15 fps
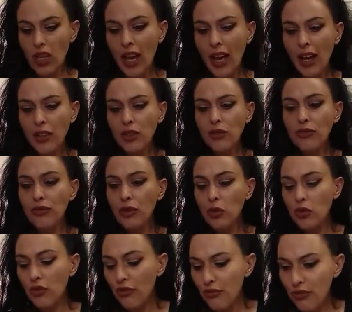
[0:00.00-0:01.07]
How you
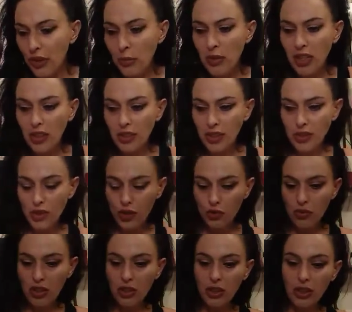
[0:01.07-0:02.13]
feel the feminine is
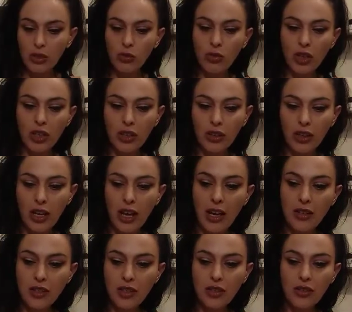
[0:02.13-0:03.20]
directly looking
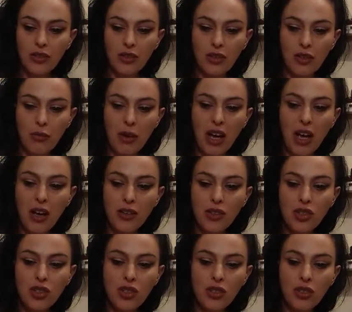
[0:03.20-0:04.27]
at the
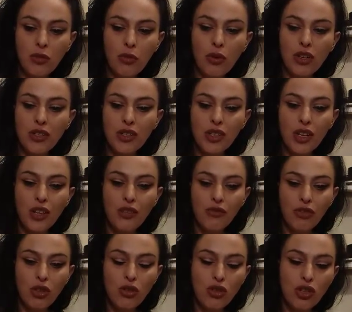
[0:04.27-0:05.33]
past, the present, and
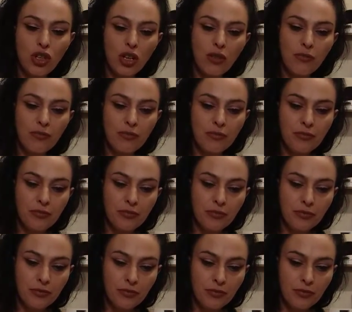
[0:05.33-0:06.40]
the future.
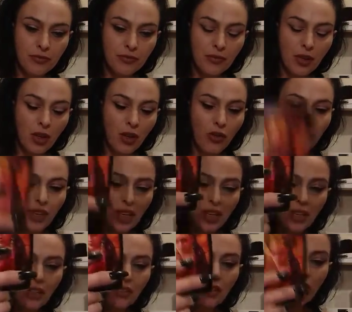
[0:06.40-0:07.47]

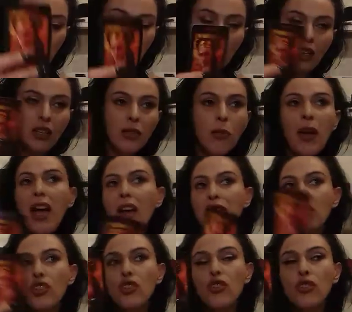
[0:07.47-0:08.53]
In the
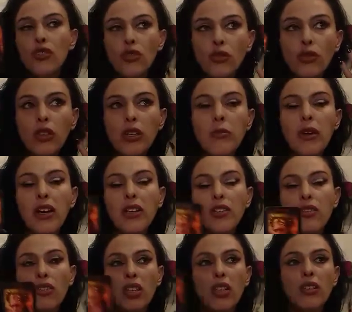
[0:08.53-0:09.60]
past, you're looking back
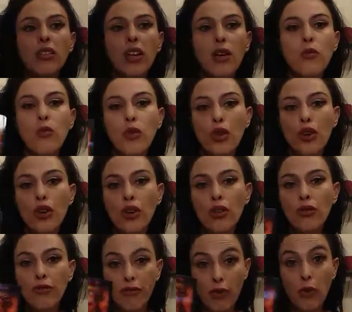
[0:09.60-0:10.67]
and you're thinking they
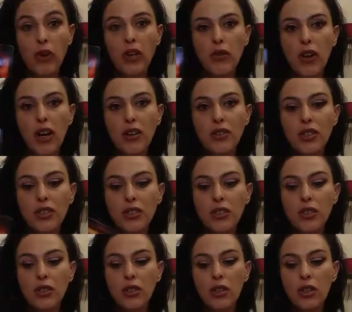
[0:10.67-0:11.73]
were very grounded.